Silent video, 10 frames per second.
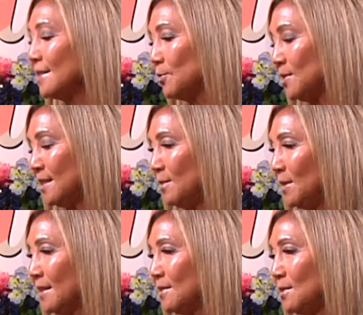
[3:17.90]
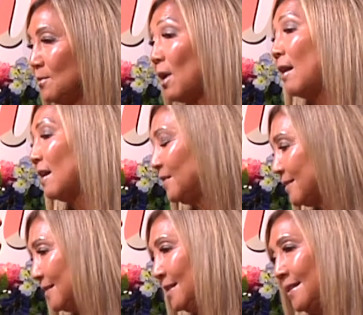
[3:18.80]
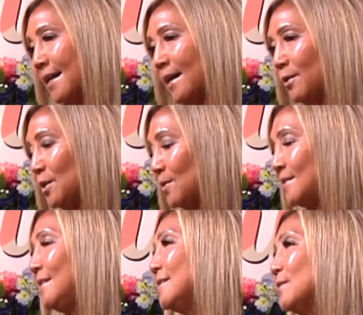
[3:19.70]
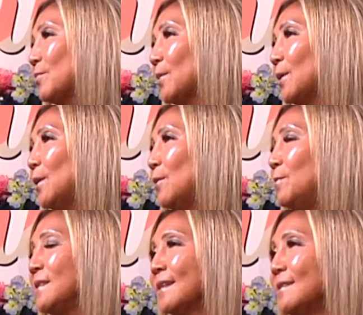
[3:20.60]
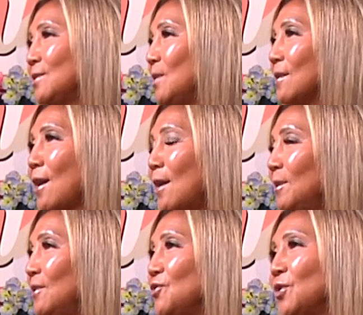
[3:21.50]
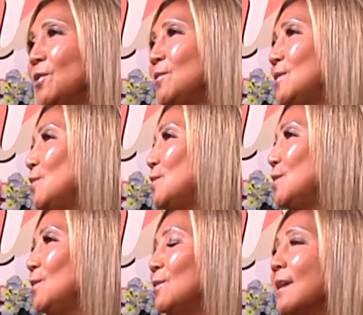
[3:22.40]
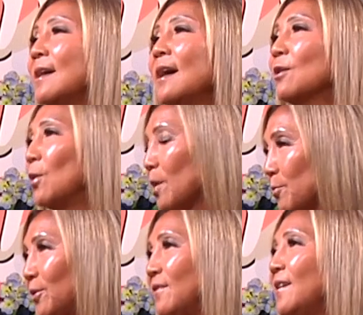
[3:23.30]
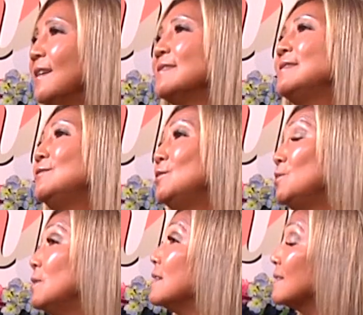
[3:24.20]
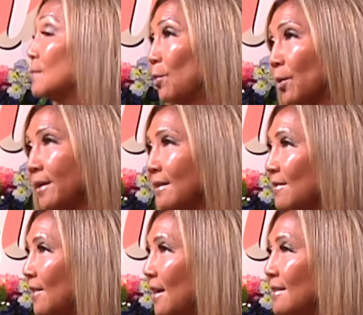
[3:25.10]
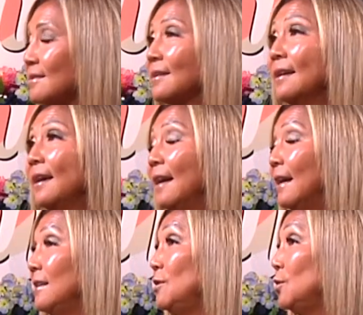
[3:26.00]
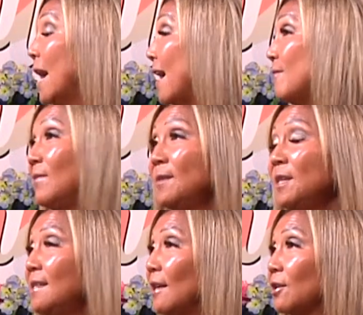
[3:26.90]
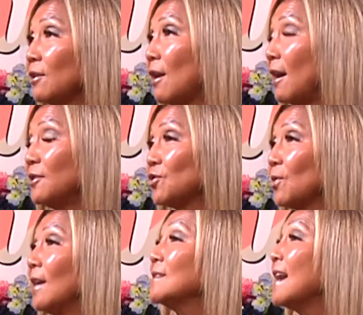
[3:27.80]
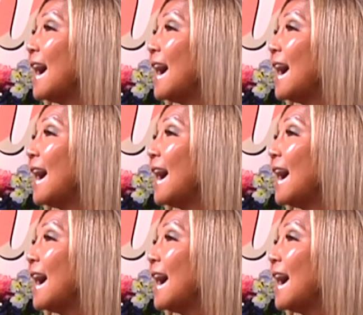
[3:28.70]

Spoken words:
it's interesting because you obviously now you're a seasoned pro. Besides doing the comedy shows, you do corporate events, you do sporting events, you have maybe younger college crowds.